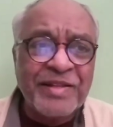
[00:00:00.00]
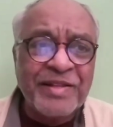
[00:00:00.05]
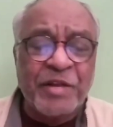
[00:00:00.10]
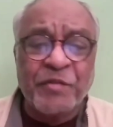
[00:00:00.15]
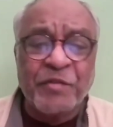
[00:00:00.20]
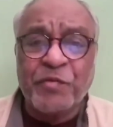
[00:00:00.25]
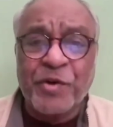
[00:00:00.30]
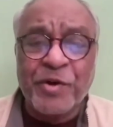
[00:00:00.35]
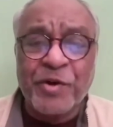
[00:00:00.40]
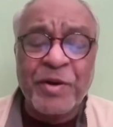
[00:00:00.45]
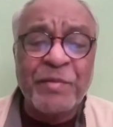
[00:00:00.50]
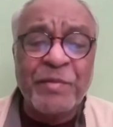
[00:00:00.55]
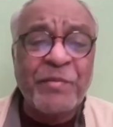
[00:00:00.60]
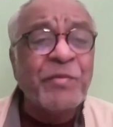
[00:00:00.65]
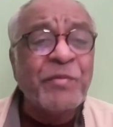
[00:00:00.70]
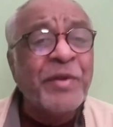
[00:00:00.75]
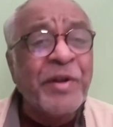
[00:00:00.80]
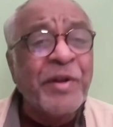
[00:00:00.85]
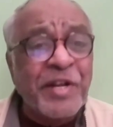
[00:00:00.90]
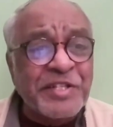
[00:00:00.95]
Then for an
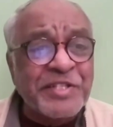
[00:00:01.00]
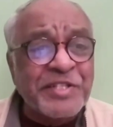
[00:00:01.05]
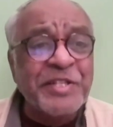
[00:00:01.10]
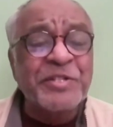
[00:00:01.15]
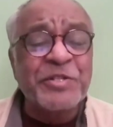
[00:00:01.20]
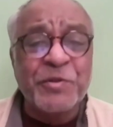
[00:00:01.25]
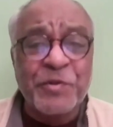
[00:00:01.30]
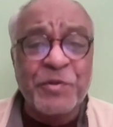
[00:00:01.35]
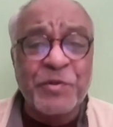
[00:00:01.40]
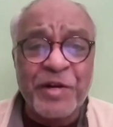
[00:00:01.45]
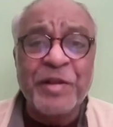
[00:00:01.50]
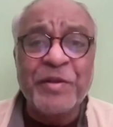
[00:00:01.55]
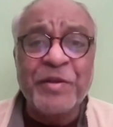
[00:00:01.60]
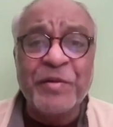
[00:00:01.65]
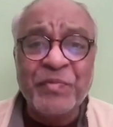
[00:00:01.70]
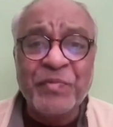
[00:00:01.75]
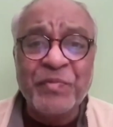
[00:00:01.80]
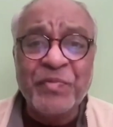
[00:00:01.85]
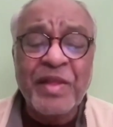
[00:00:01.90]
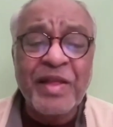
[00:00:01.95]
interesting story,
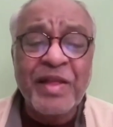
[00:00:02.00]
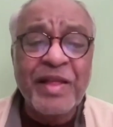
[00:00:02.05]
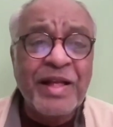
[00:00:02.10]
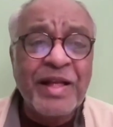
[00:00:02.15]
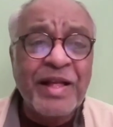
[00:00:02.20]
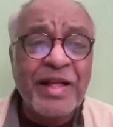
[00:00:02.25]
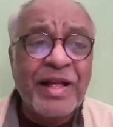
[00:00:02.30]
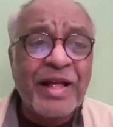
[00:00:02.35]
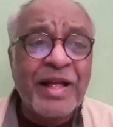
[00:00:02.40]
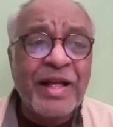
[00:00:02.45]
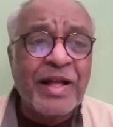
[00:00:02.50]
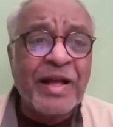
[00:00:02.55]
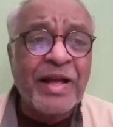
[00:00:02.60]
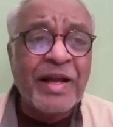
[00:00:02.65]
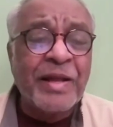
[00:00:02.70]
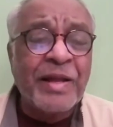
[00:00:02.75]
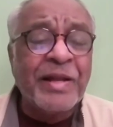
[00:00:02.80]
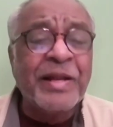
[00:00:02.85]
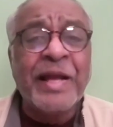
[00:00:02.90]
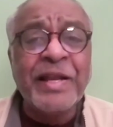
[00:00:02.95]

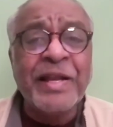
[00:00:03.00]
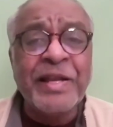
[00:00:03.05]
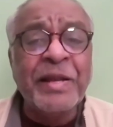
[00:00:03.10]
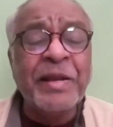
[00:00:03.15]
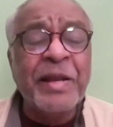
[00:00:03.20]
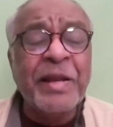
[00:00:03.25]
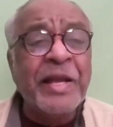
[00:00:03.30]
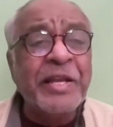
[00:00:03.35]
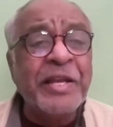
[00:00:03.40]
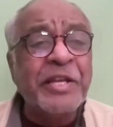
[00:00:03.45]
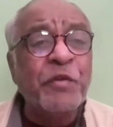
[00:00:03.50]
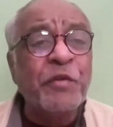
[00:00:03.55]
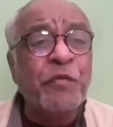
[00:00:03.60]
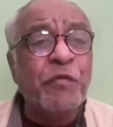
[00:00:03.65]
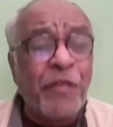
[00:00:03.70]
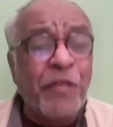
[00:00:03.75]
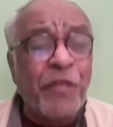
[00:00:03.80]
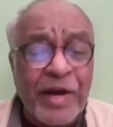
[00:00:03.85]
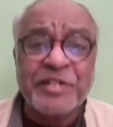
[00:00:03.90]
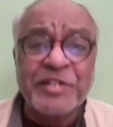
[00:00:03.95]
in
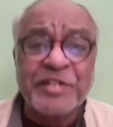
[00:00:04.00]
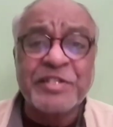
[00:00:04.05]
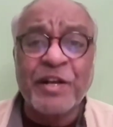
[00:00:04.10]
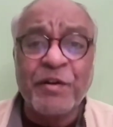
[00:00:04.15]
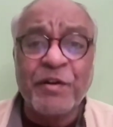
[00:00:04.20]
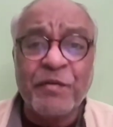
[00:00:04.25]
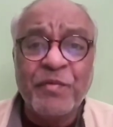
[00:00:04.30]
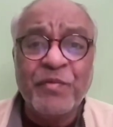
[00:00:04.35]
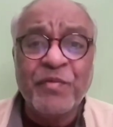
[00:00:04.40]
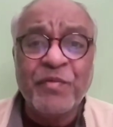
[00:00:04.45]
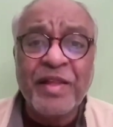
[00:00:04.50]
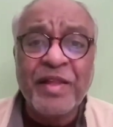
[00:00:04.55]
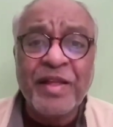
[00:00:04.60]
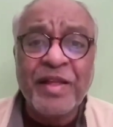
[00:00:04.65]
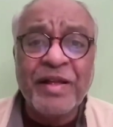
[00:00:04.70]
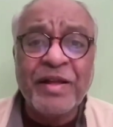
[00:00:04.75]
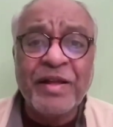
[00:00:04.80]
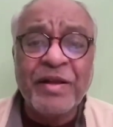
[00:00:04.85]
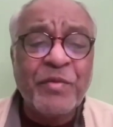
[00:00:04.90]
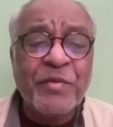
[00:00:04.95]
1985 itself,
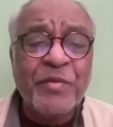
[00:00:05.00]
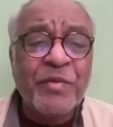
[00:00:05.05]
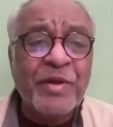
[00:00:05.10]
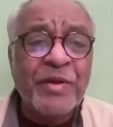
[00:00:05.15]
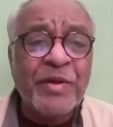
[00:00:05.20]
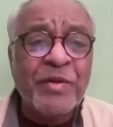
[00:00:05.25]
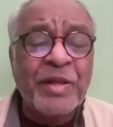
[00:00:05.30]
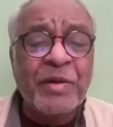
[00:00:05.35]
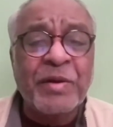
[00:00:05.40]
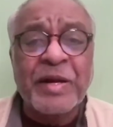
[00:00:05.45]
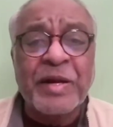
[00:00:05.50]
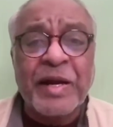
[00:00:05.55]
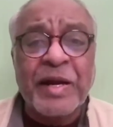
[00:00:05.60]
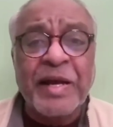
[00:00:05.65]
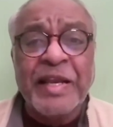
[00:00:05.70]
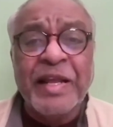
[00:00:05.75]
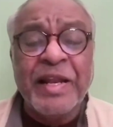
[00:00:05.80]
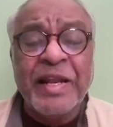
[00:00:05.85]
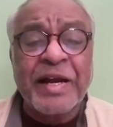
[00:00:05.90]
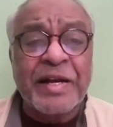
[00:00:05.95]

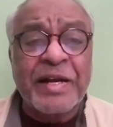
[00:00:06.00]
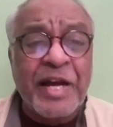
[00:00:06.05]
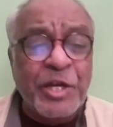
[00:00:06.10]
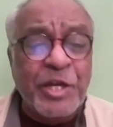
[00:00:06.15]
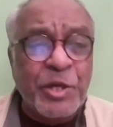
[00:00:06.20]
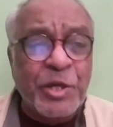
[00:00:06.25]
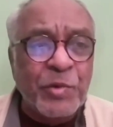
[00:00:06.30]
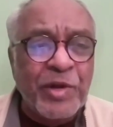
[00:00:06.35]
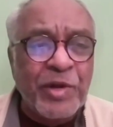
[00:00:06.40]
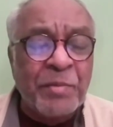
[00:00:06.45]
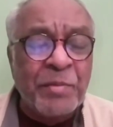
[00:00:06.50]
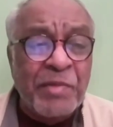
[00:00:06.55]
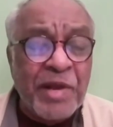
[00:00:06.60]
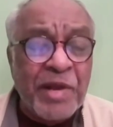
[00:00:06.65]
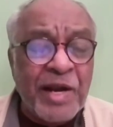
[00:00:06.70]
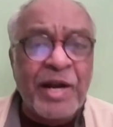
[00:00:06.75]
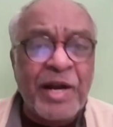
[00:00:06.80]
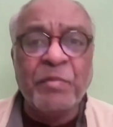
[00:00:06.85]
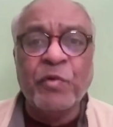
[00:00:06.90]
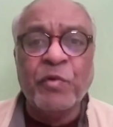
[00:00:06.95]
Kariyila Kattuvale,
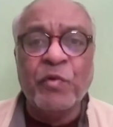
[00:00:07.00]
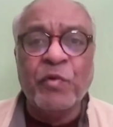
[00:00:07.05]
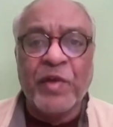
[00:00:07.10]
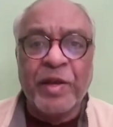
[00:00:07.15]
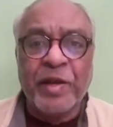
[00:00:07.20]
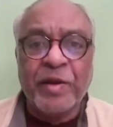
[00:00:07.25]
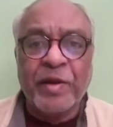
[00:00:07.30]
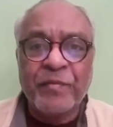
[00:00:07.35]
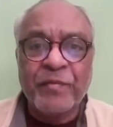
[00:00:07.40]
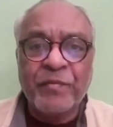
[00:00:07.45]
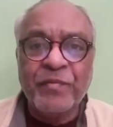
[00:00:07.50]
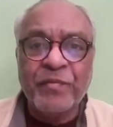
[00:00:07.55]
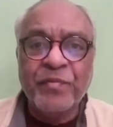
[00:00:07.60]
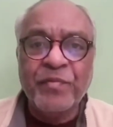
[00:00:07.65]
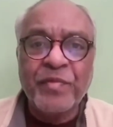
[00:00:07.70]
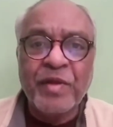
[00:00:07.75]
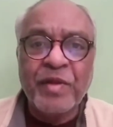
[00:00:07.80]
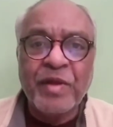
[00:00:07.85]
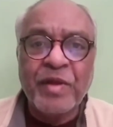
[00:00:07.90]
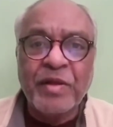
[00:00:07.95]
Malayalam movie,
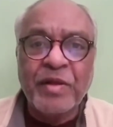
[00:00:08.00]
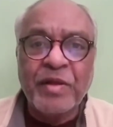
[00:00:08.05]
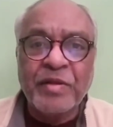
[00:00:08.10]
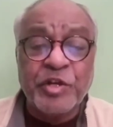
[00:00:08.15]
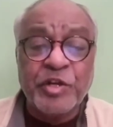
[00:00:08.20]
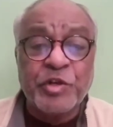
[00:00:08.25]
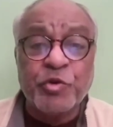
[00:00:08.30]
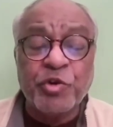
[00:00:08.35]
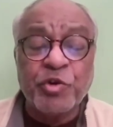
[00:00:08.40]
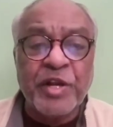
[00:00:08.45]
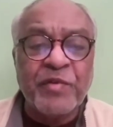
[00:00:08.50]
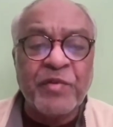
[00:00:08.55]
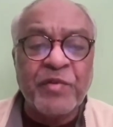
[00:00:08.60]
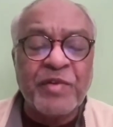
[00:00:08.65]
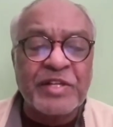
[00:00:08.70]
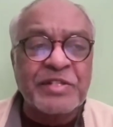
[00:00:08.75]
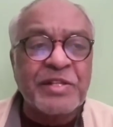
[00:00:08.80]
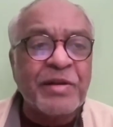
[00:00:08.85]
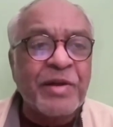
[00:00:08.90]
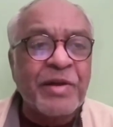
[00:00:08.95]
the shooting
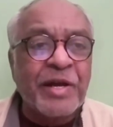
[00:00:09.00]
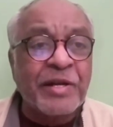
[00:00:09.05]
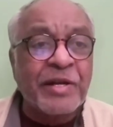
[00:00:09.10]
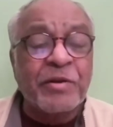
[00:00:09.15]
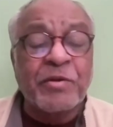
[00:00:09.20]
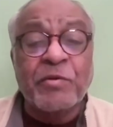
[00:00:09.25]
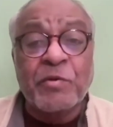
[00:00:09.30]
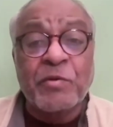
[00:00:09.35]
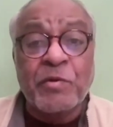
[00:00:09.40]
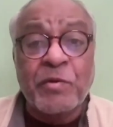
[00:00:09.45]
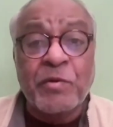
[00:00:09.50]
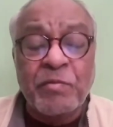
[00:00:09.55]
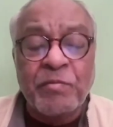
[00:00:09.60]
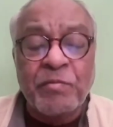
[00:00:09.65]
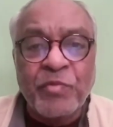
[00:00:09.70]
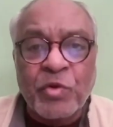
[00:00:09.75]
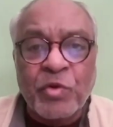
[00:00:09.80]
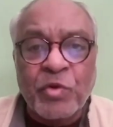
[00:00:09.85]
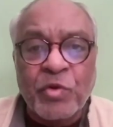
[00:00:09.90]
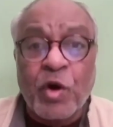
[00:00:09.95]
was at
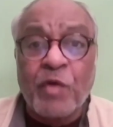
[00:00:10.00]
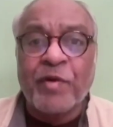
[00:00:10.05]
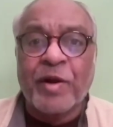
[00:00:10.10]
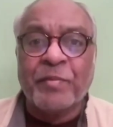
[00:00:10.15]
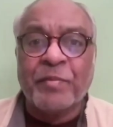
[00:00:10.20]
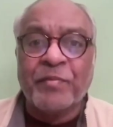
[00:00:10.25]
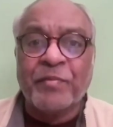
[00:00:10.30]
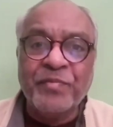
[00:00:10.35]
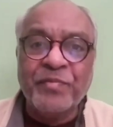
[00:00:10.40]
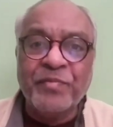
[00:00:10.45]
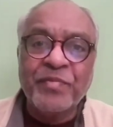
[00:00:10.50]
Kovalam.